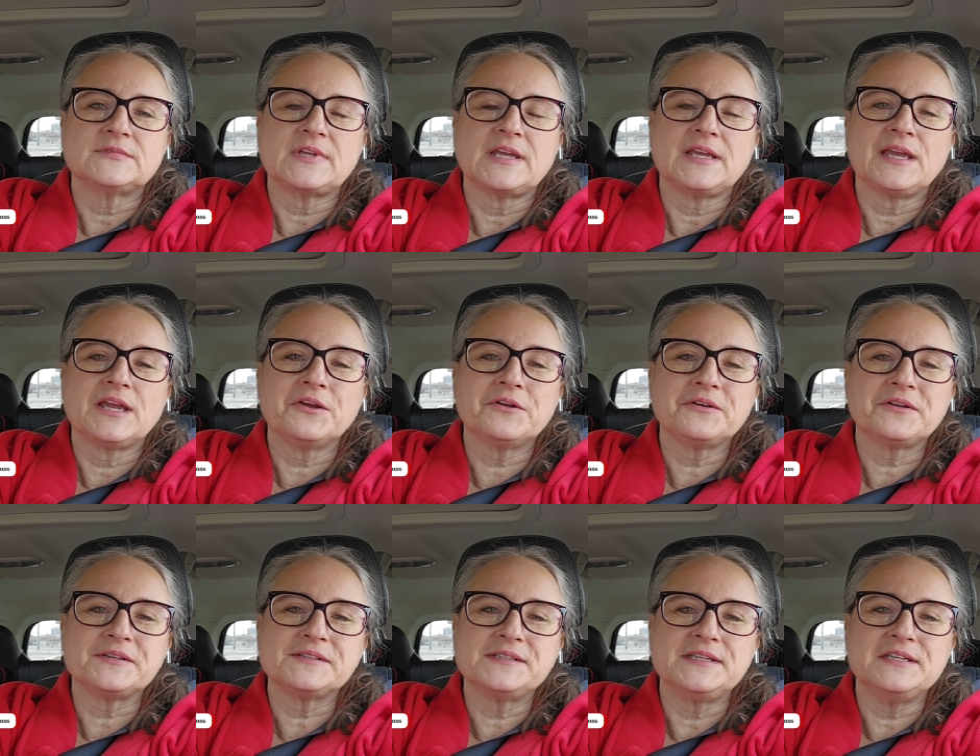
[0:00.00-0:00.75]
Take care,
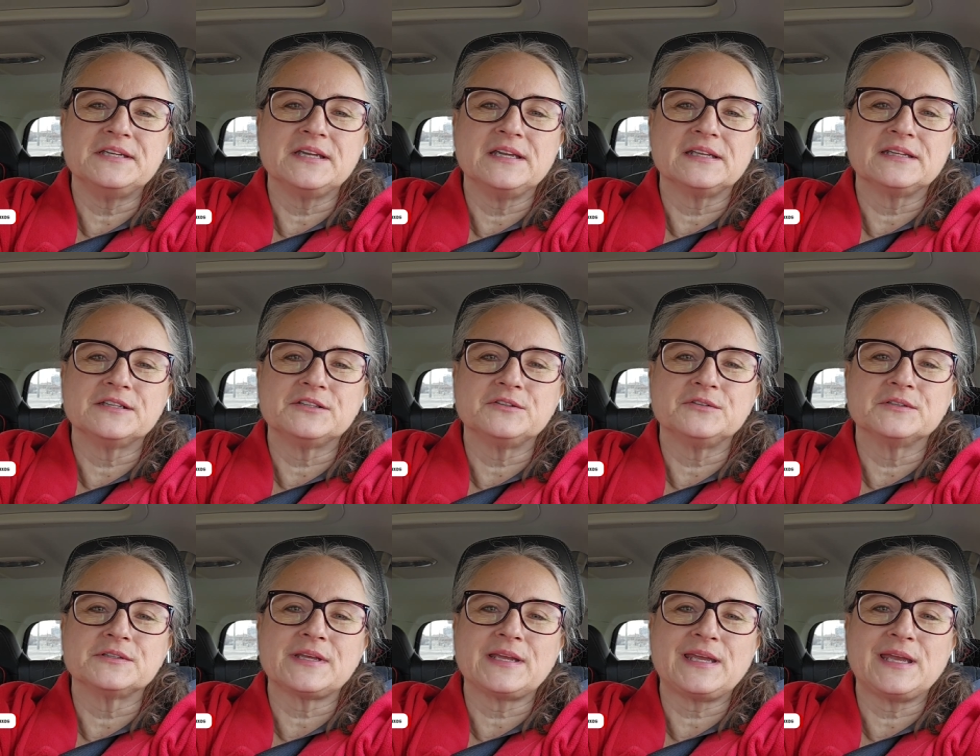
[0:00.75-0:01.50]
and I'll see you again as
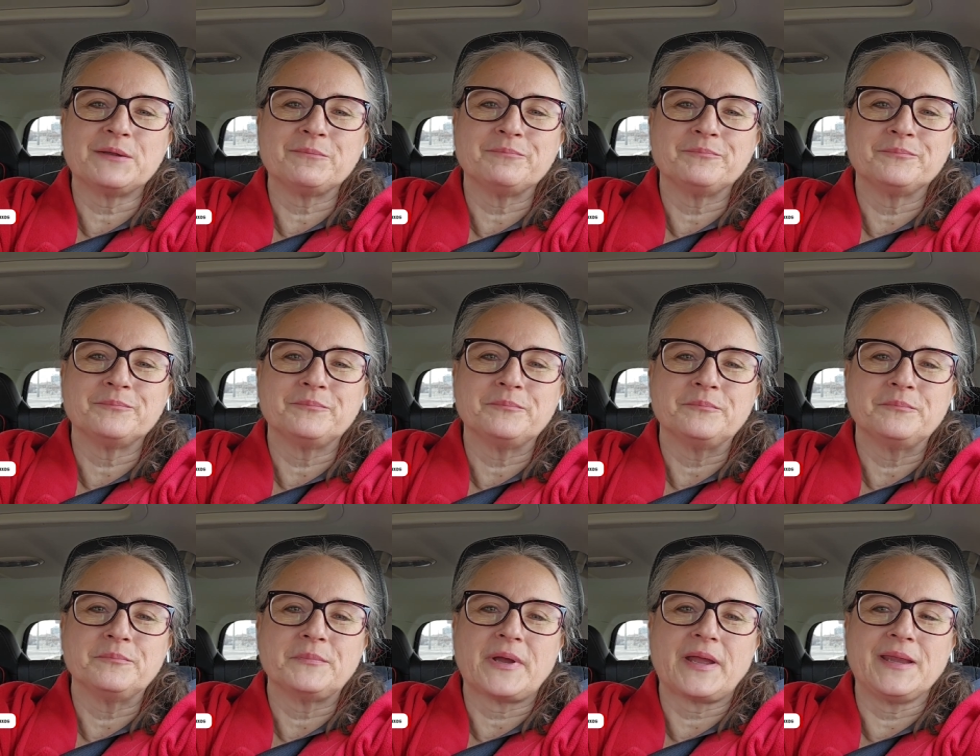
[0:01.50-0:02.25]
soon as I can.
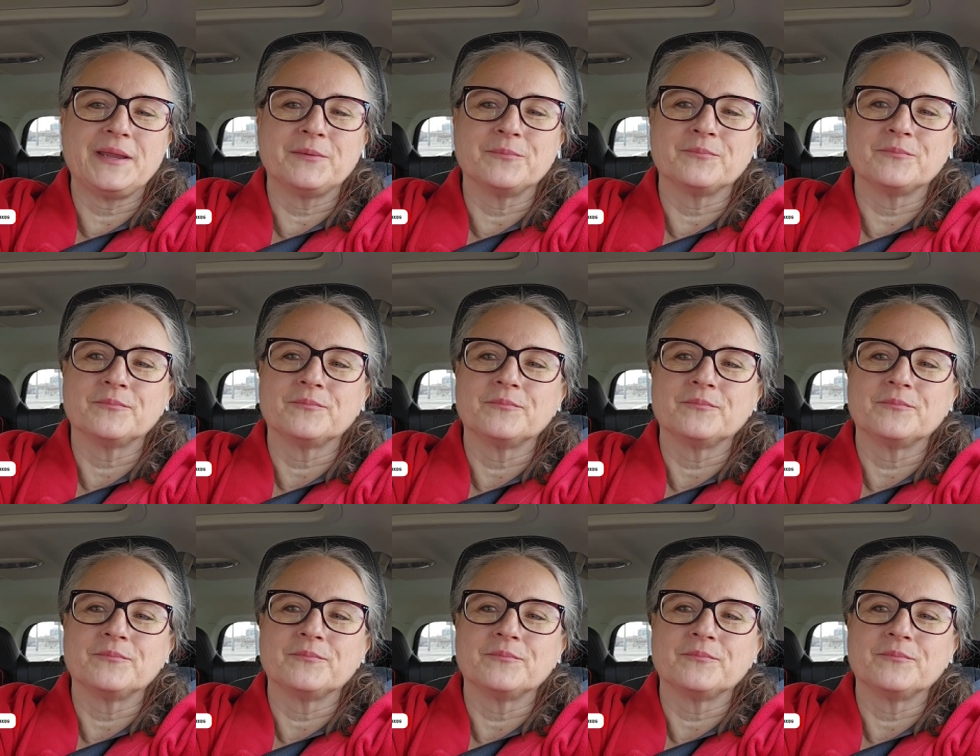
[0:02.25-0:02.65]
Bye.